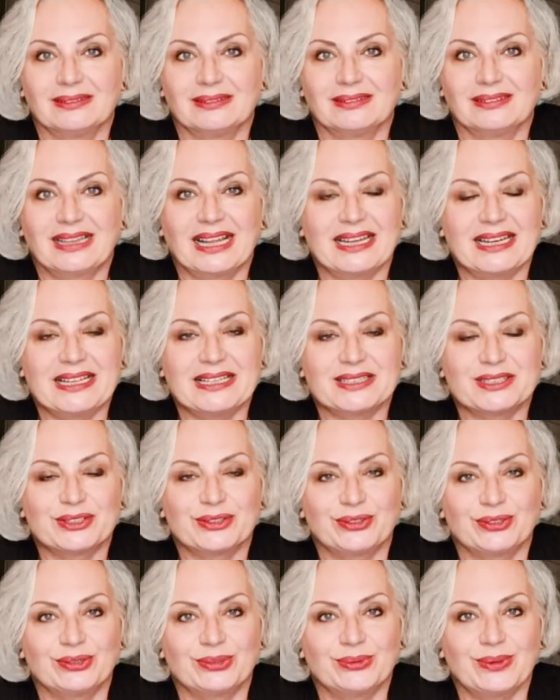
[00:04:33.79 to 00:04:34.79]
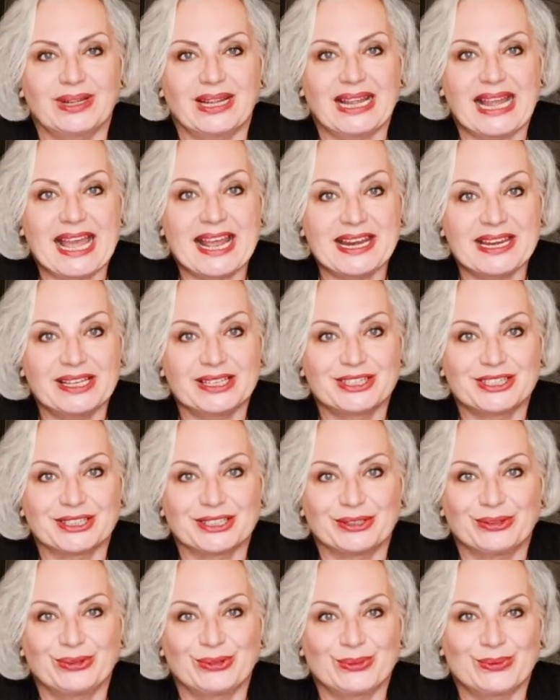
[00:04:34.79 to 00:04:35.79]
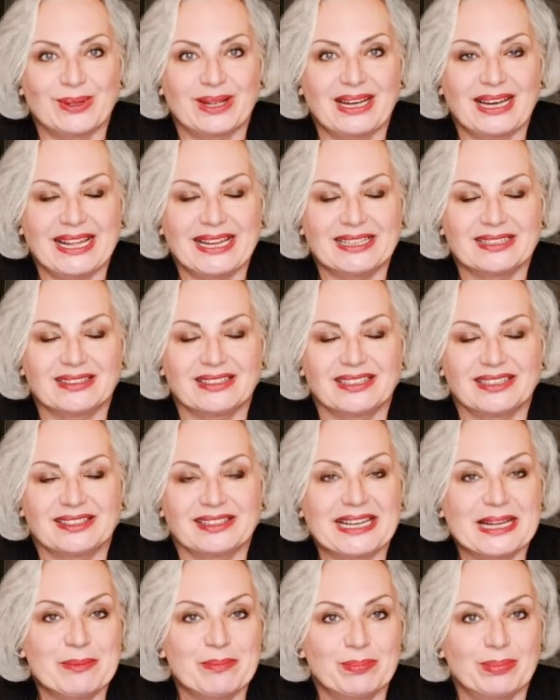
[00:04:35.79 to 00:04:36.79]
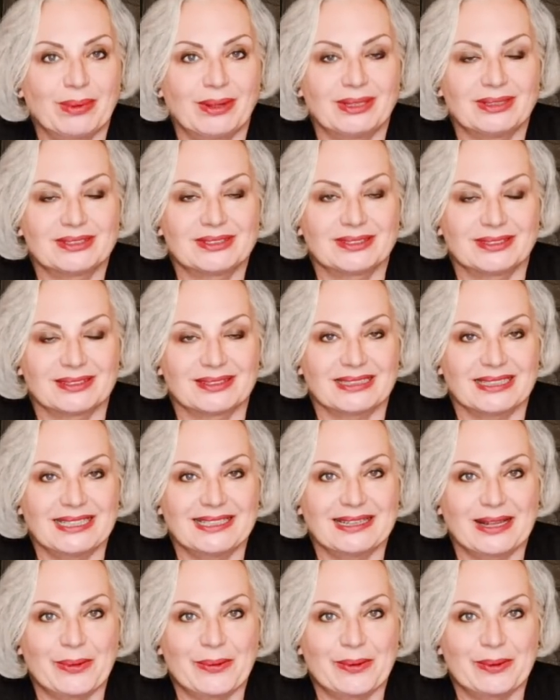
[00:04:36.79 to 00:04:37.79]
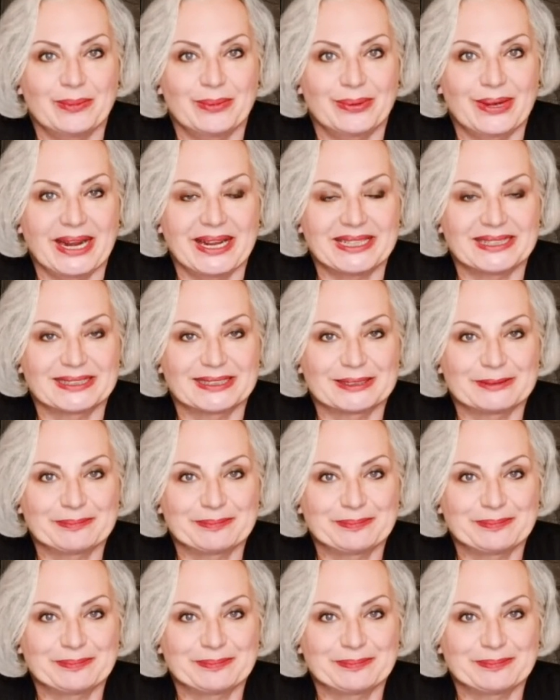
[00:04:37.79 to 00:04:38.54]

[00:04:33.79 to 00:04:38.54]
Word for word: that is through energy, through electric impulses in our brains.